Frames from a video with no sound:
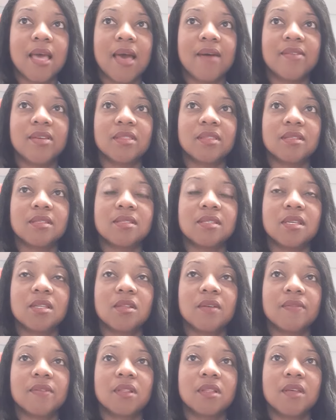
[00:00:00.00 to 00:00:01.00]
having the seal
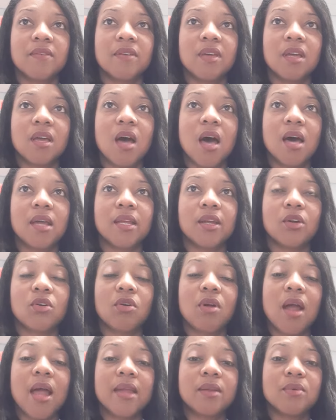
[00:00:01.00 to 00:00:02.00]
of the living God, and
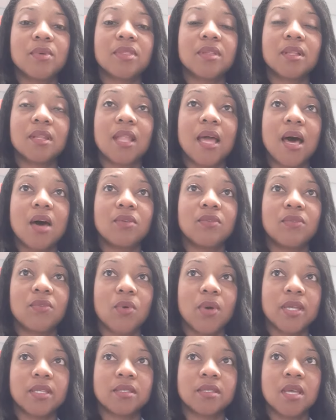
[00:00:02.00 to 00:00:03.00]
cried with a loud
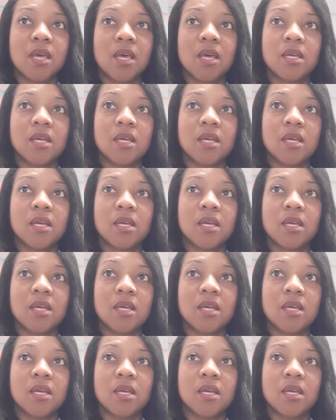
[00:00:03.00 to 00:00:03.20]
voice